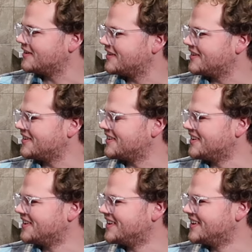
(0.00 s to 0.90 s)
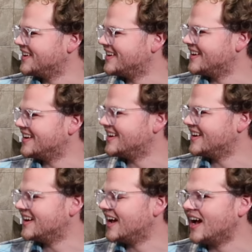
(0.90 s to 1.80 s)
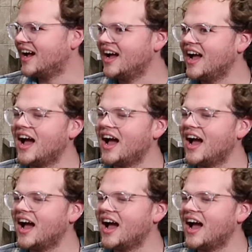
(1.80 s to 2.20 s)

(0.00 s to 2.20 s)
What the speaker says: (not speaking)